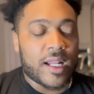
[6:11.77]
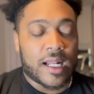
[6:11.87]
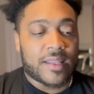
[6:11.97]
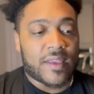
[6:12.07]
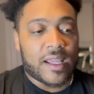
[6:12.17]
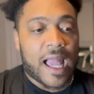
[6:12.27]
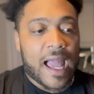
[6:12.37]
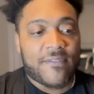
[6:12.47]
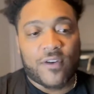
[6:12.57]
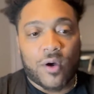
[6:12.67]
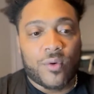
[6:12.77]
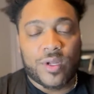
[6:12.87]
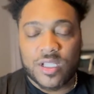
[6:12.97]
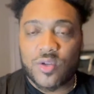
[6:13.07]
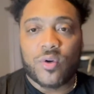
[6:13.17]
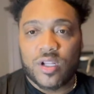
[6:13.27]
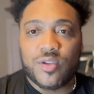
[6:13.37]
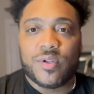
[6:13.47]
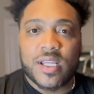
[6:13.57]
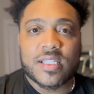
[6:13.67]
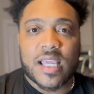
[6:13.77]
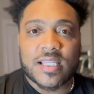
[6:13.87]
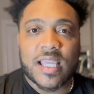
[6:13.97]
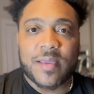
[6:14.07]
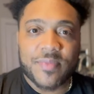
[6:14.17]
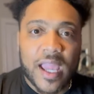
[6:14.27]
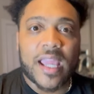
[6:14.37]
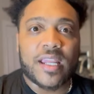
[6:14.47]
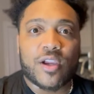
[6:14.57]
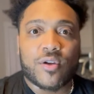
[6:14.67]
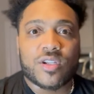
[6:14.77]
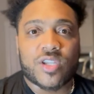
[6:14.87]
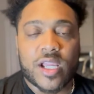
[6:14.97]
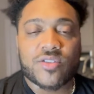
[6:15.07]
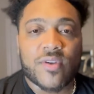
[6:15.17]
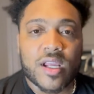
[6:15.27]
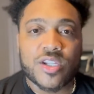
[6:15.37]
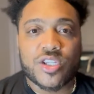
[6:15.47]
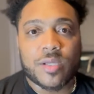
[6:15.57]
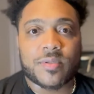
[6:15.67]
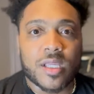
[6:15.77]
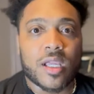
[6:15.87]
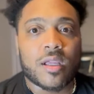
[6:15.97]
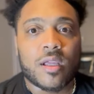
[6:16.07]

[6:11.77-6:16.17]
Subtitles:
And I think iPhone is going to do the exact same thing. They're going to change around the chipset.